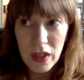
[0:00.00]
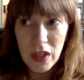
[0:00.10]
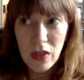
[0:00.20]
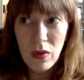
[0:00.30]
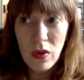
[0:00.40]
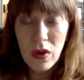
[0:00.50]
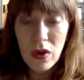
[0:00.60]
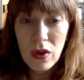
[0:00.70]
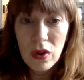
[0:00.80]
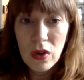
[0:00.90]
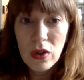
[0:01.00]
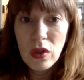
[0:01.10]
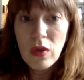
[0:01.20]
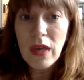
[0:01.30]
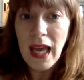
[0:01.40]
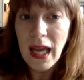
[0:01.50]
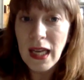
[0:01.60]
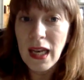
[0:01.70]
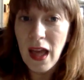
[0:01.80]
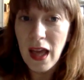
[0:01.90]
Like you
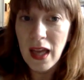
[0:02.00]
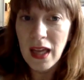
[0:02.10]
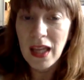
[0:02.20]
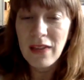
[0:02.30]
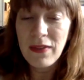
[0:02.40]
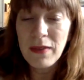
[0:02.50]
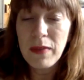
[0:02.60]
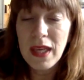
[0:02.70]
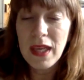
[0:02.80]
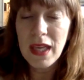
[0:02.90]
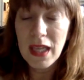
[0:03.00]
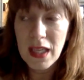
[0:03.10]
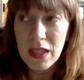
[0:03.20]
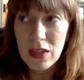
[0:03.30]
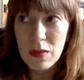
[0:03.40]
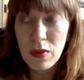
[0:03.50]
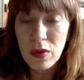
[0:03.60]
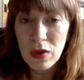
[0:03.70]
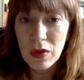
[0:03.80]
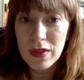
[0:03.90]
cannot even begin to
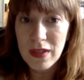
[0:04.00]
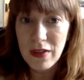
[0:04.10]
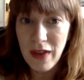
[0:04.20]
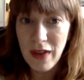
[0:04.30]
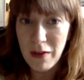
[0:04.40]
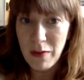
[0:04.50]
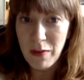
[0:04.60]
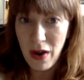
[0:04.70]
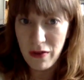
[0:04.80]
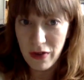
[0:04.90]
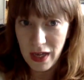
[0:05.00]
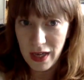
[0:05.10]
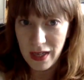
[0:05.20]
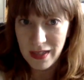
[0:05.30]
pull yourself out of poverty